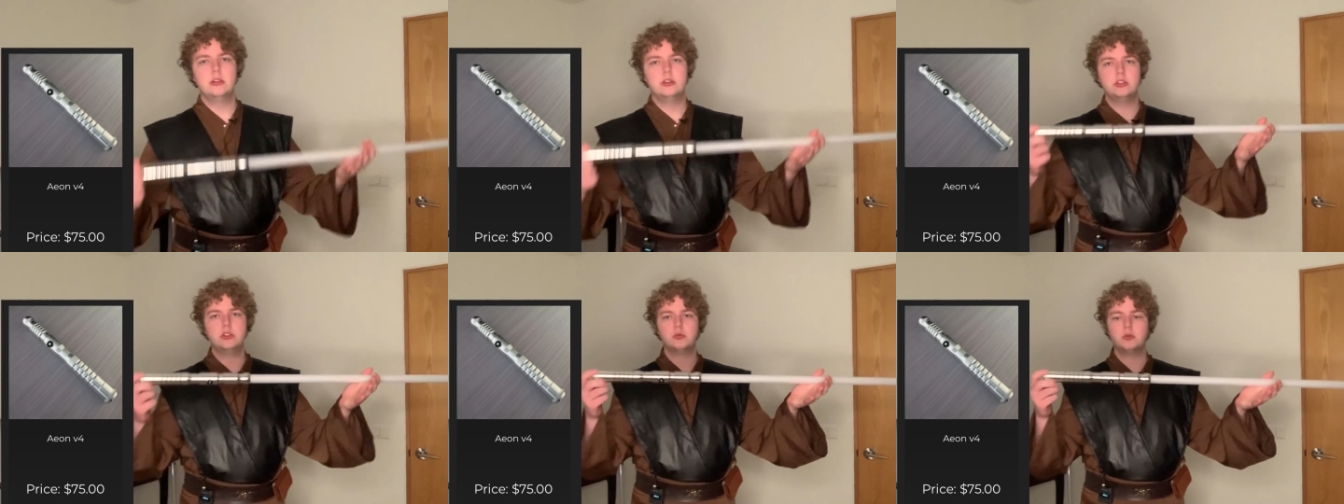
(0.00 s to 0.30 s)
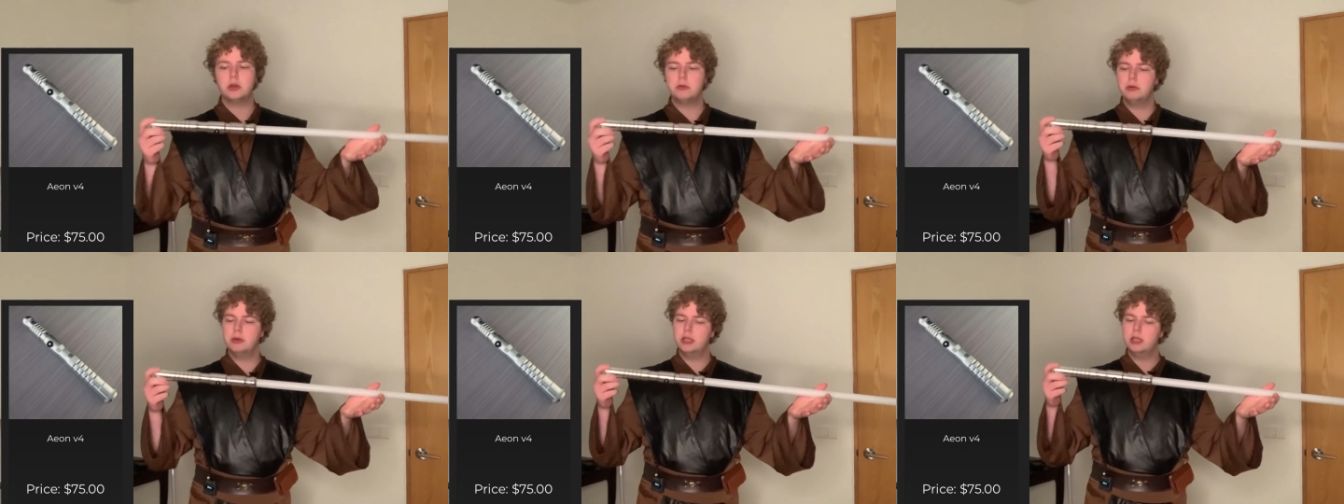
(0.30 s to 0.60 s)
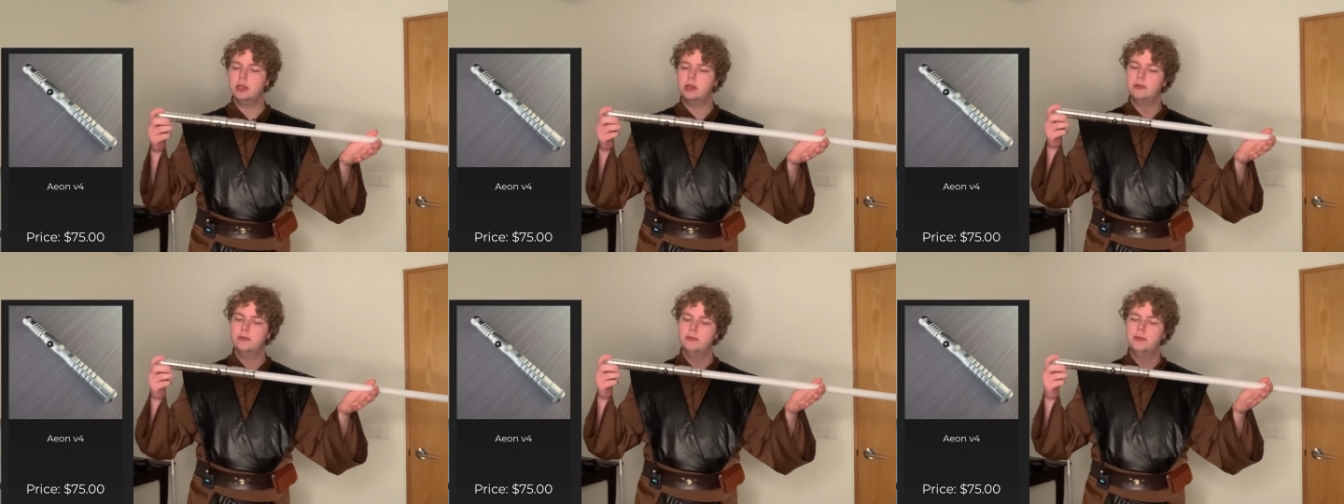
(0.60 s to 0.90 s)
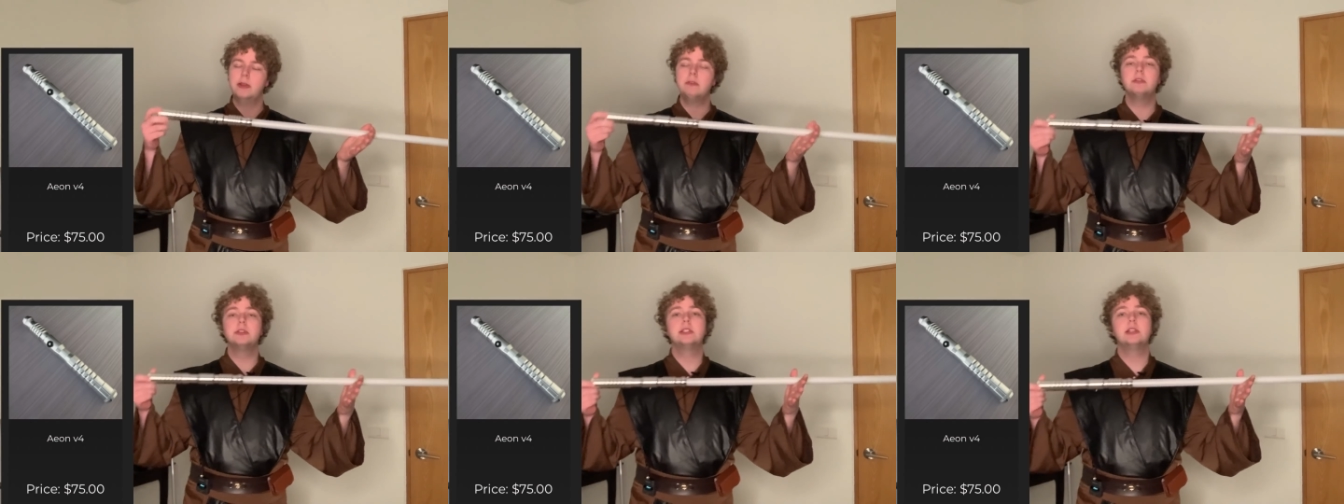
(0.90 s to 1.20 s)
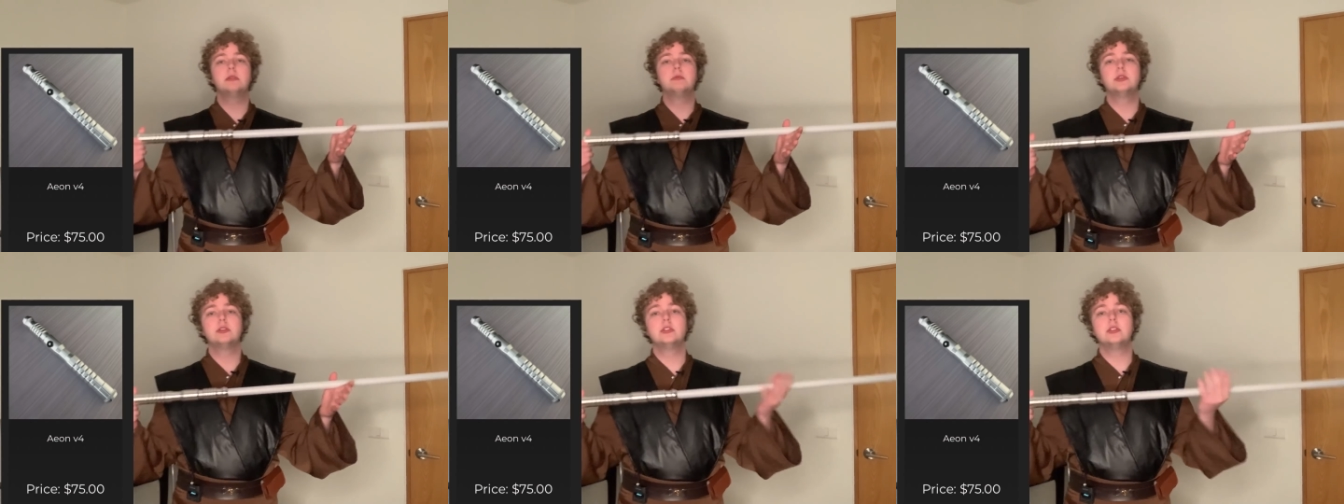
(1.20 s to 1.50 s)
This is one of my favorite
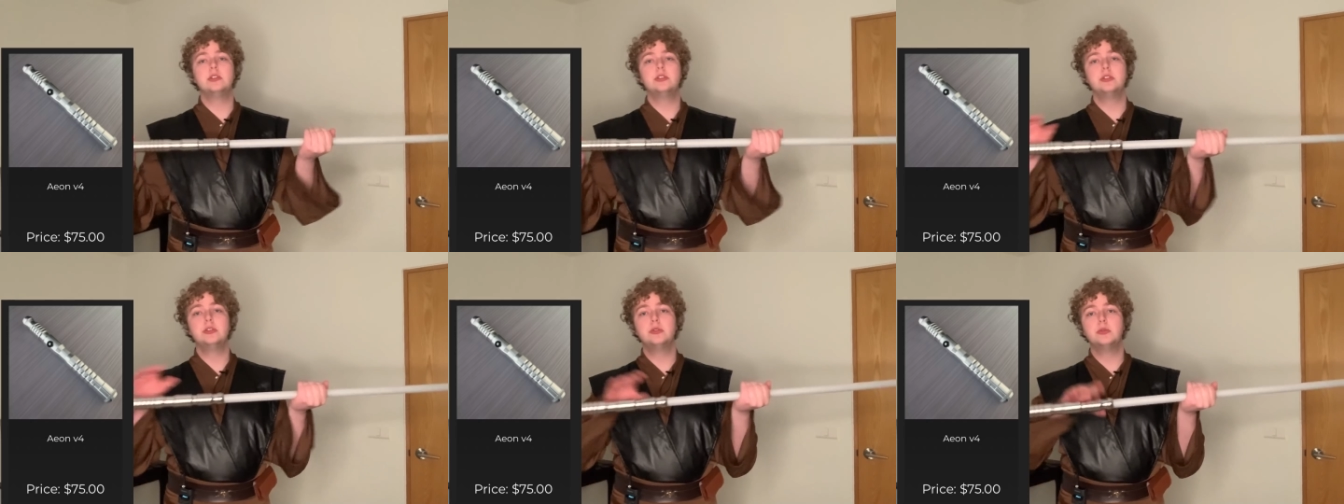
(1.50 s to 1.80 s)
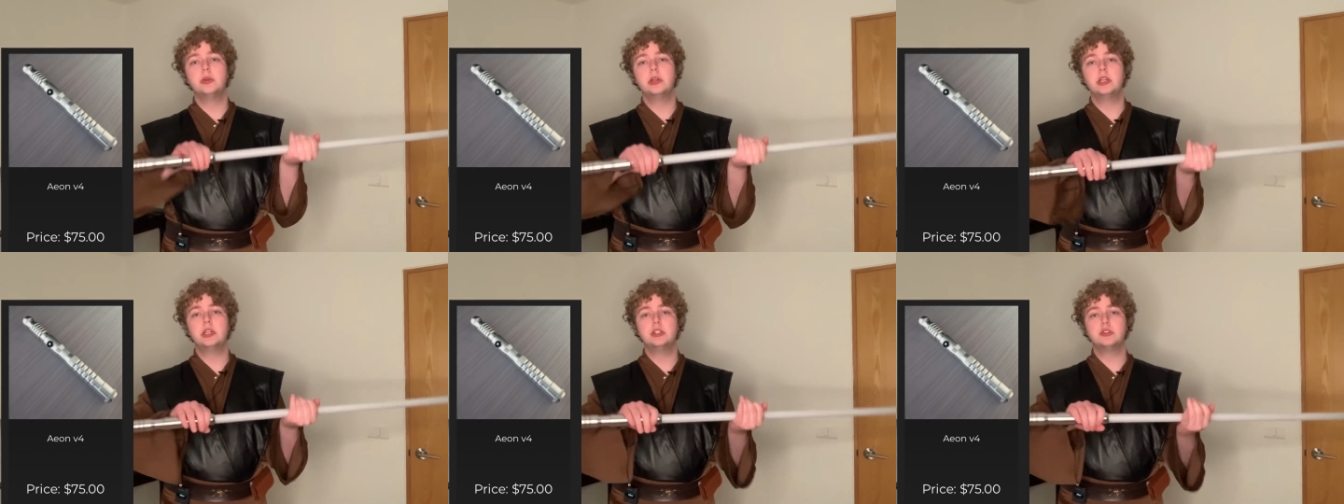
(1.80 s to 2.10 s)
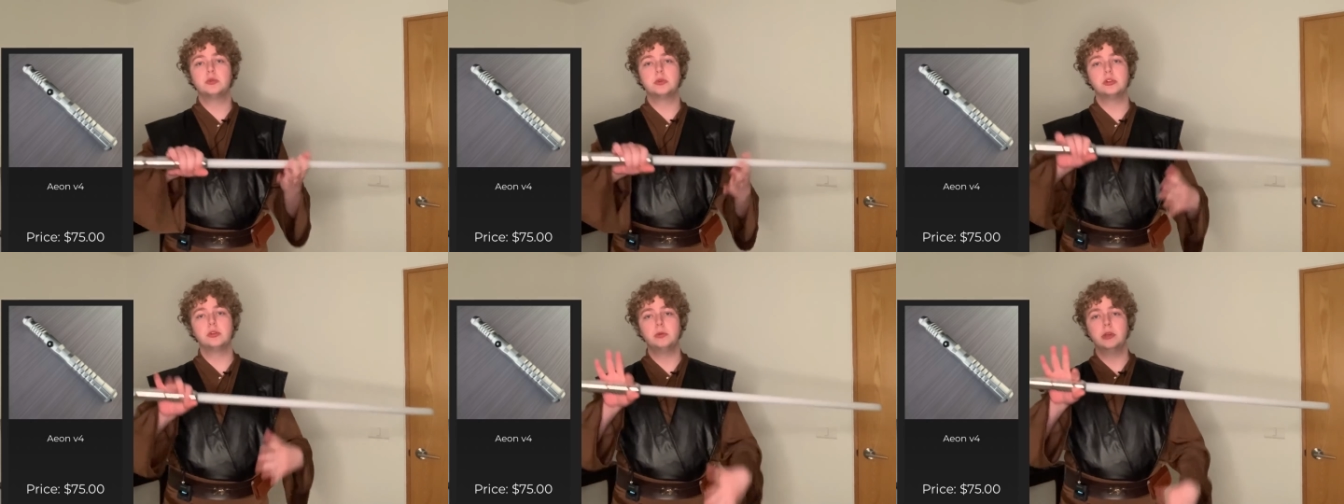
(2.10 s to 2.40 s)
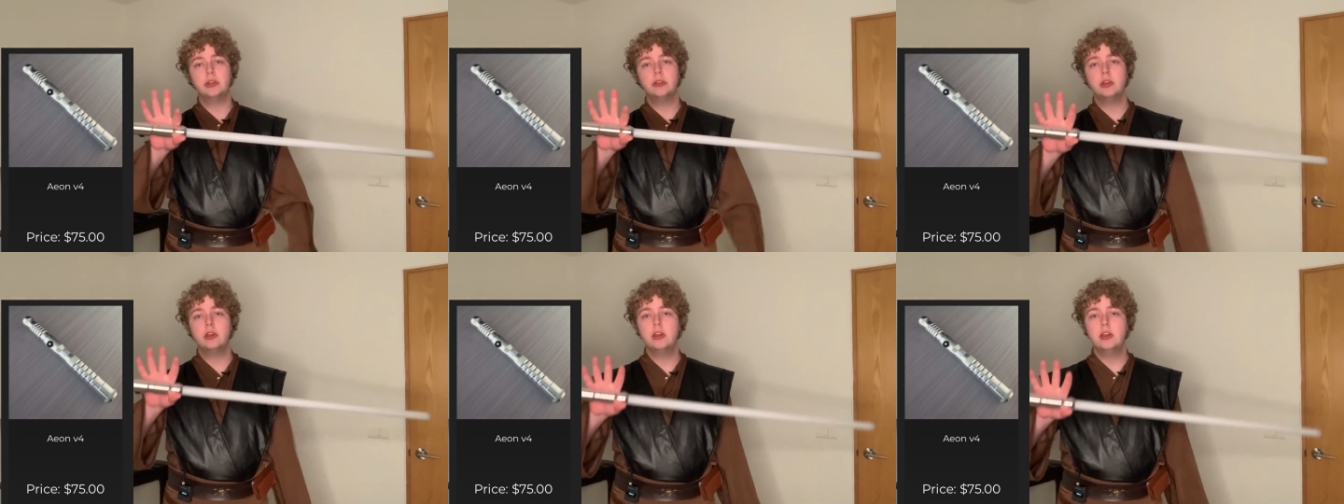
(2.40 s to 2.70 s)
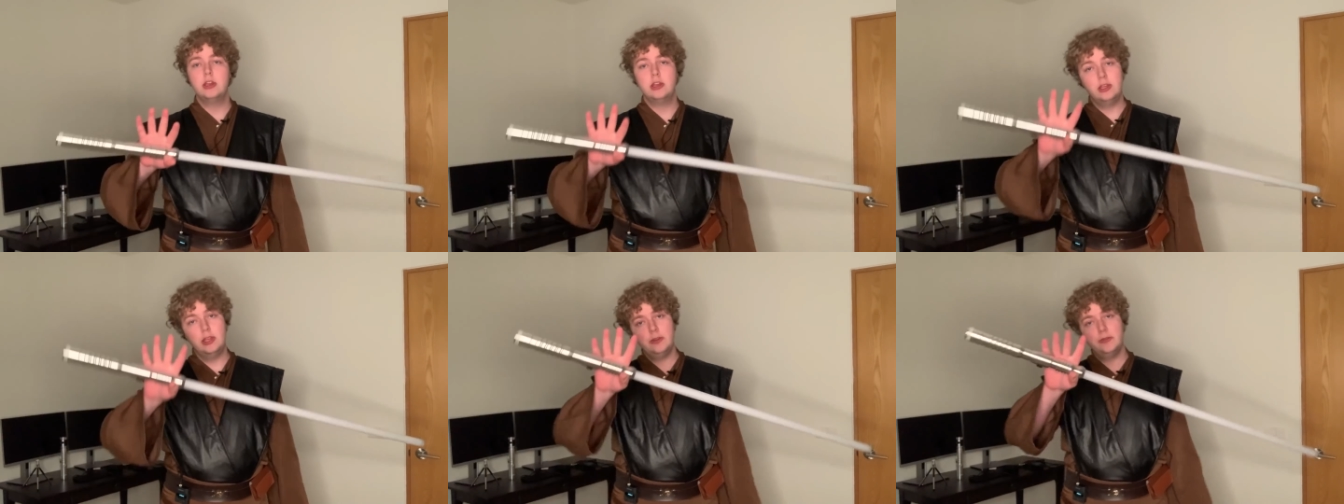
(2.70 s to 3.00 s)
sabers to do a twirl with.
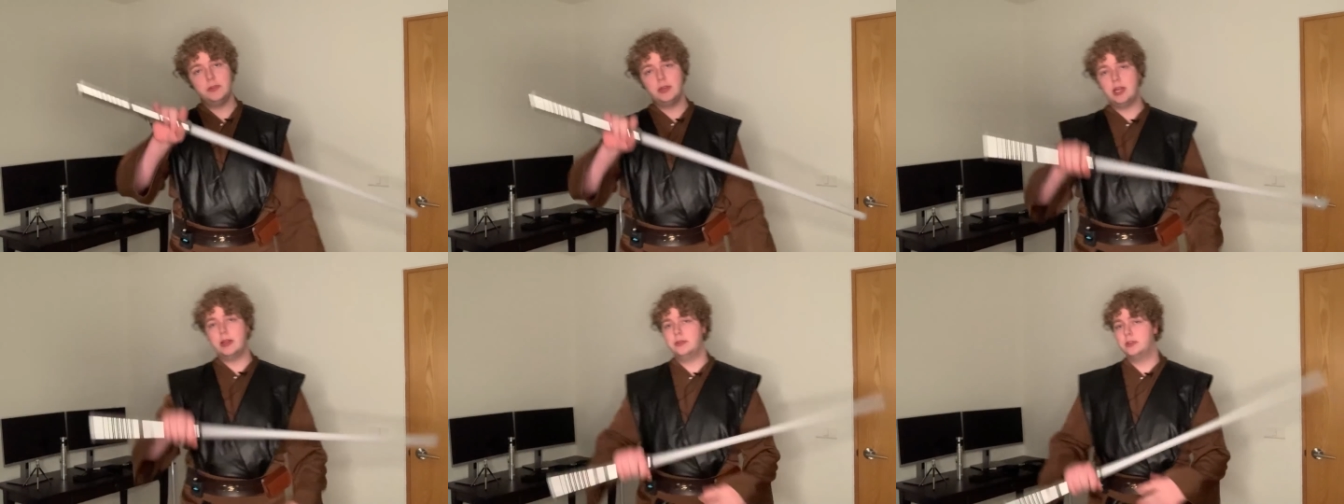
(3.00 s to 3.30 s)
If